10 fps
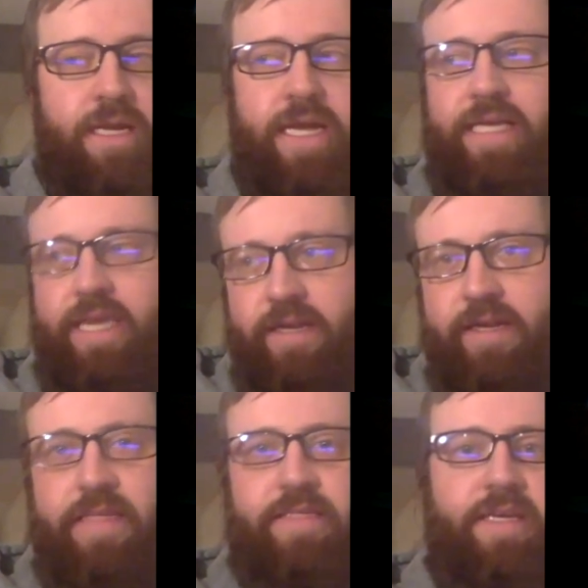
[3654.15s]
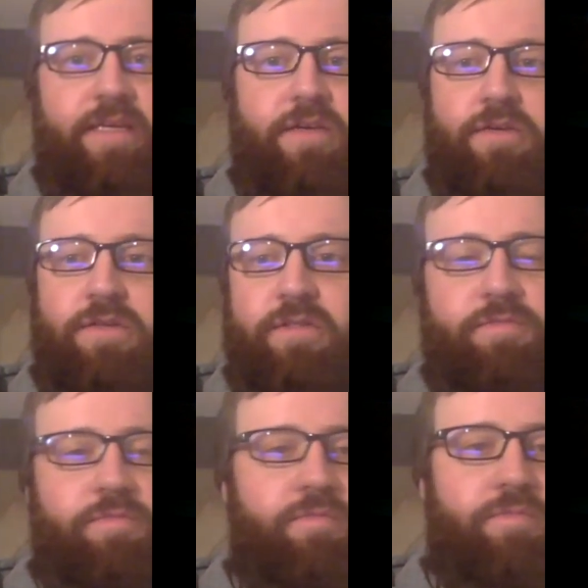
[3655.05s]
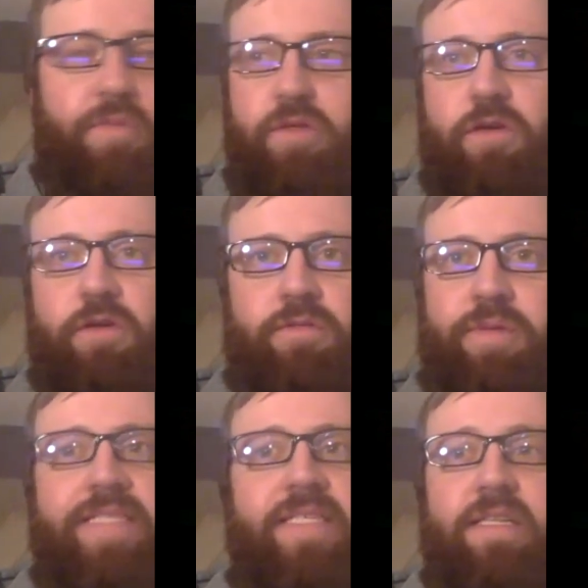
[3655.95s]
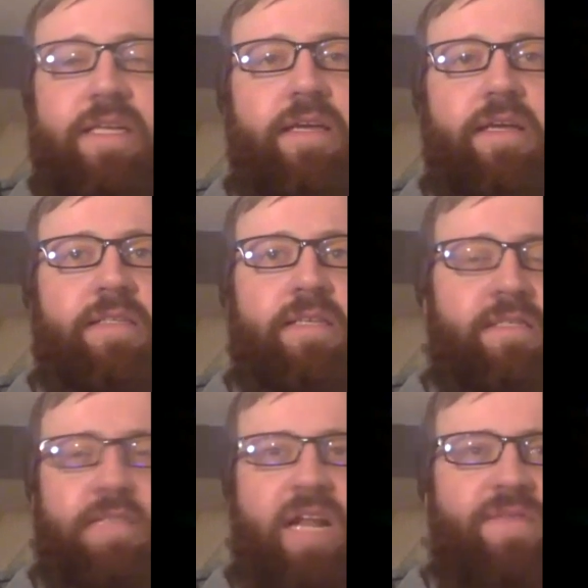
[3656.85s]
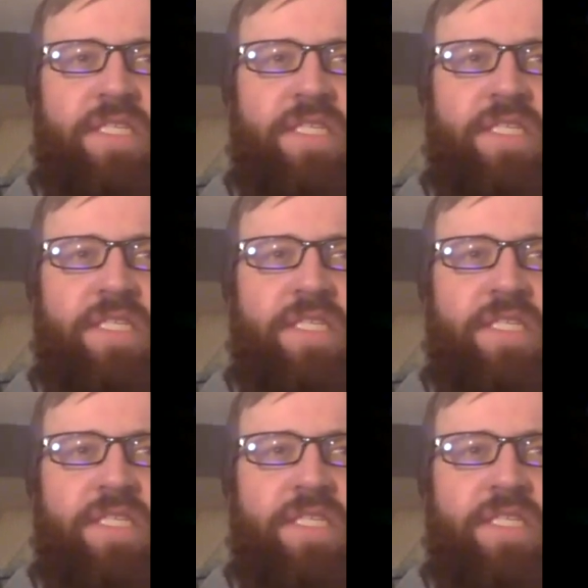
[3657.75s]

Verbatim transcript: and I get it. It's like you're you're basically it's a kind of a